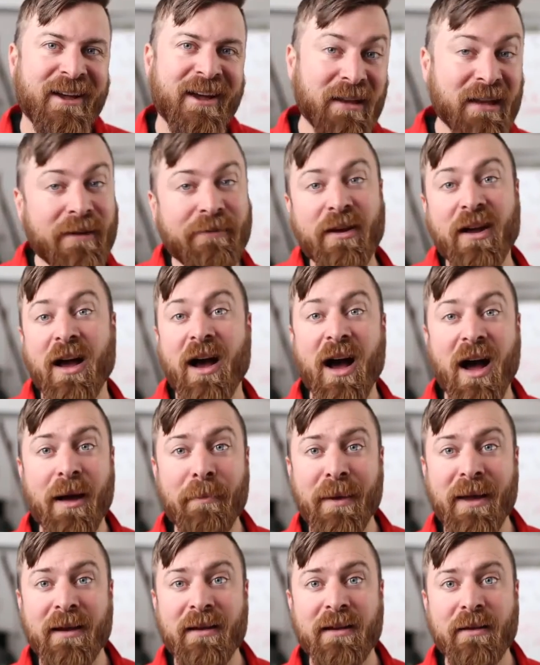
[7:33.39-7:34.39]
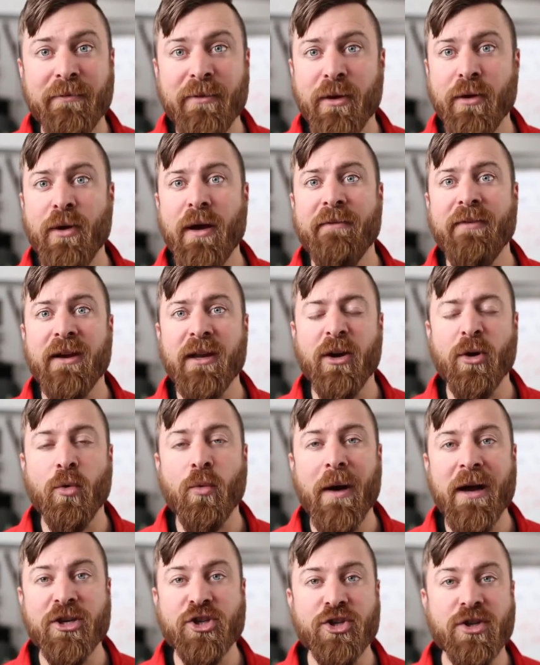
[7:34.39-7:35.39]
Leave a comment if you have any
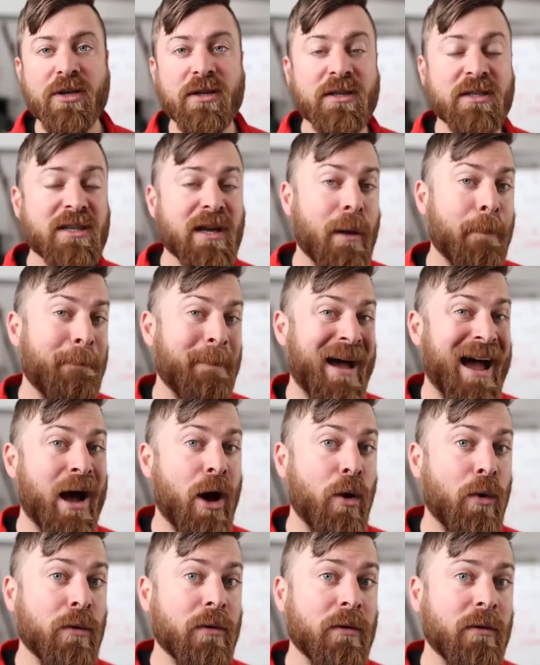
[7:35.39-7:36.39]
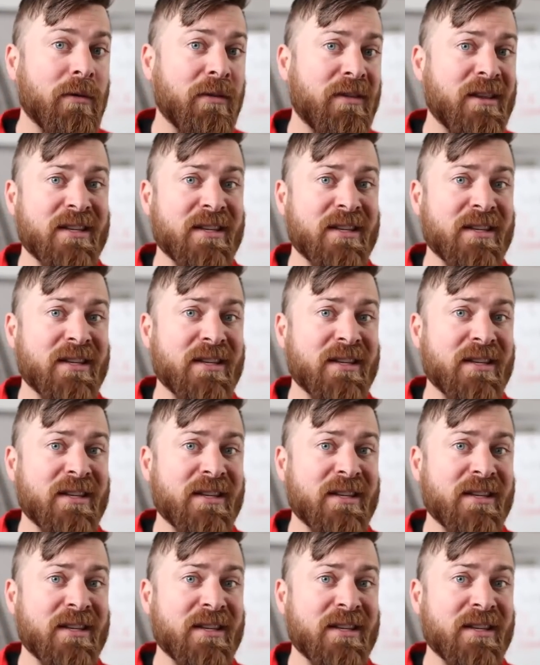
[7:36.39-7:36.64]
questions about